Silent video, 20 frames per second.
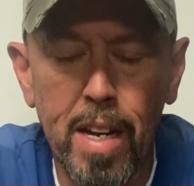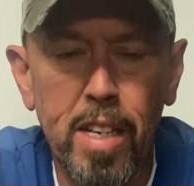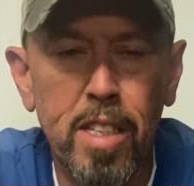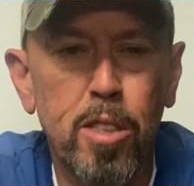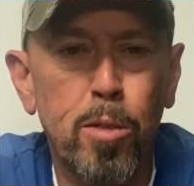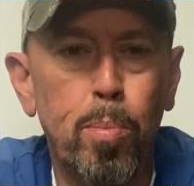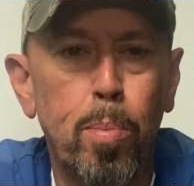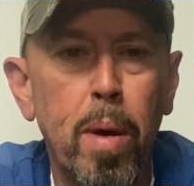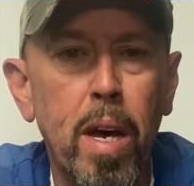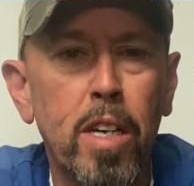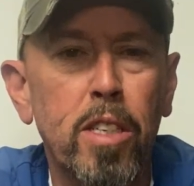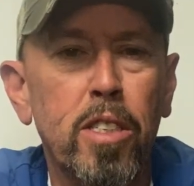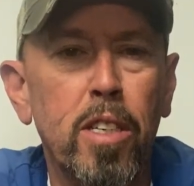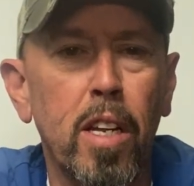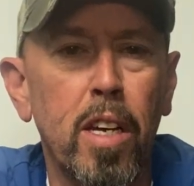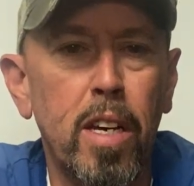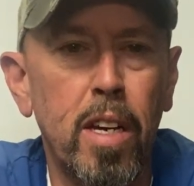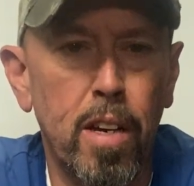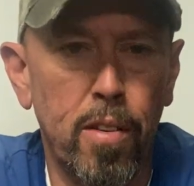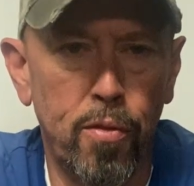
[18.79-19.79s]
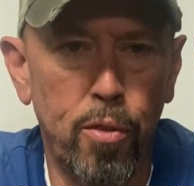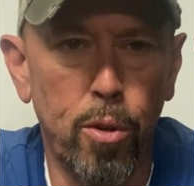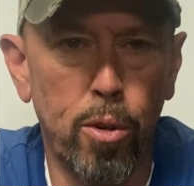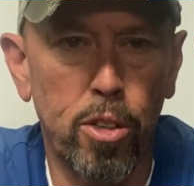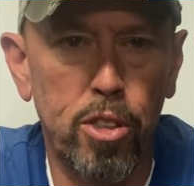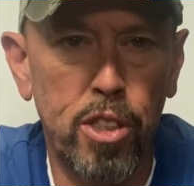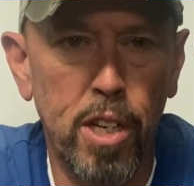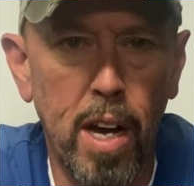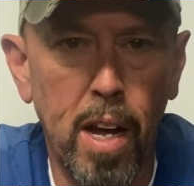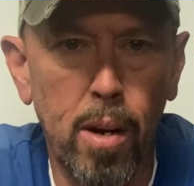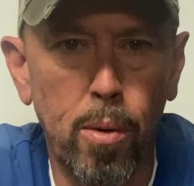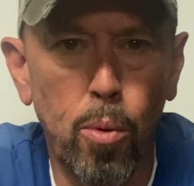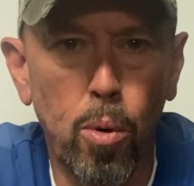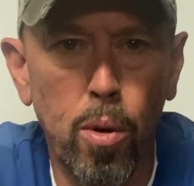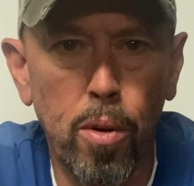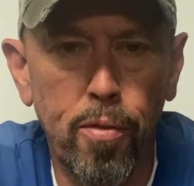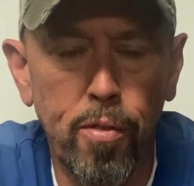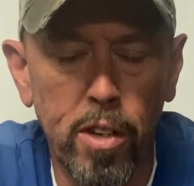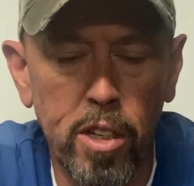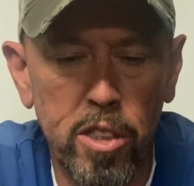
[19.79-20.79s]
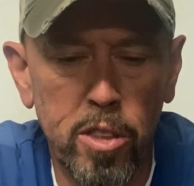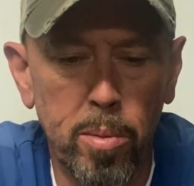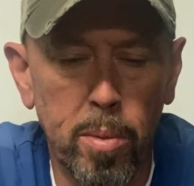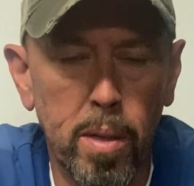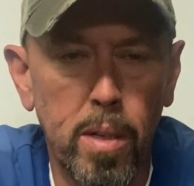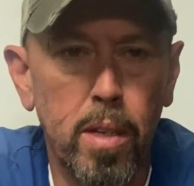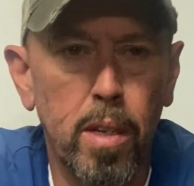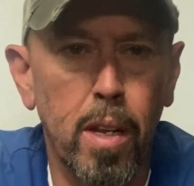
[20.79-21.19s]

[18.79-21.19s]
especially if you're a shallow water fisherman